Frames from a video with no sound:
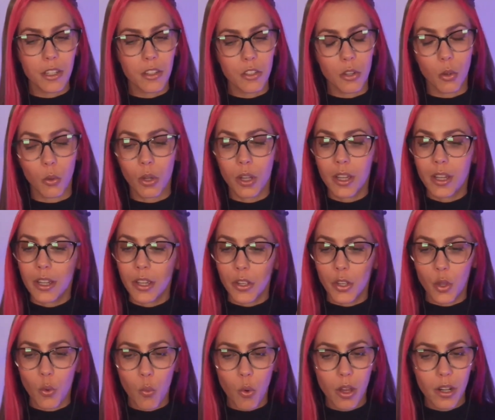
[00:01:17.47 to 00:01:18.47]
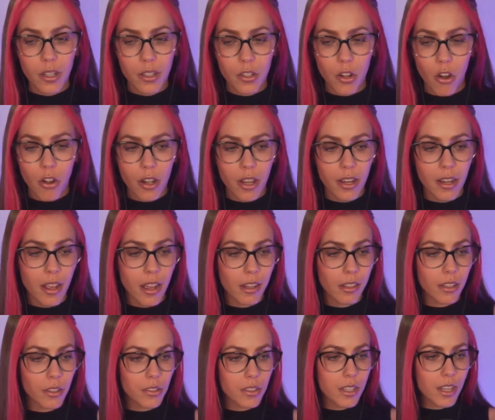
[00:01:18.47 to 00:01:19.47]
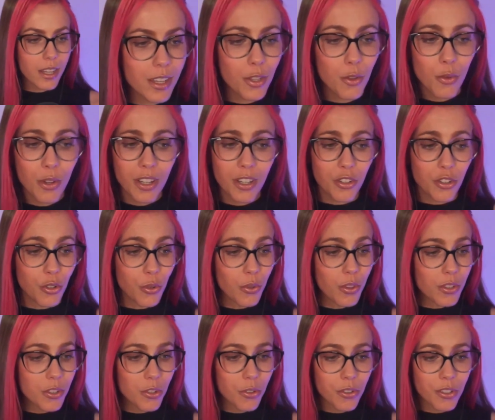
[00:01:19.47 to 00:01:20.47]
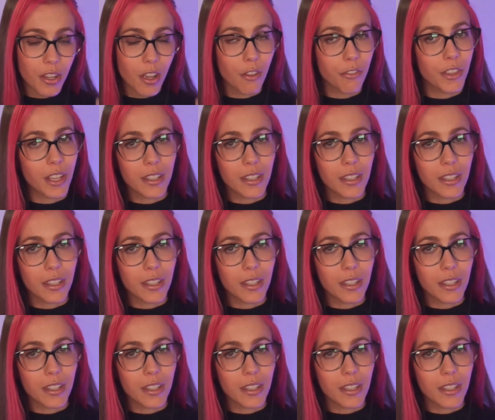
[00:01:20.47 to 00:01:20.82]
So you want to start an LLC, you can do this yourself.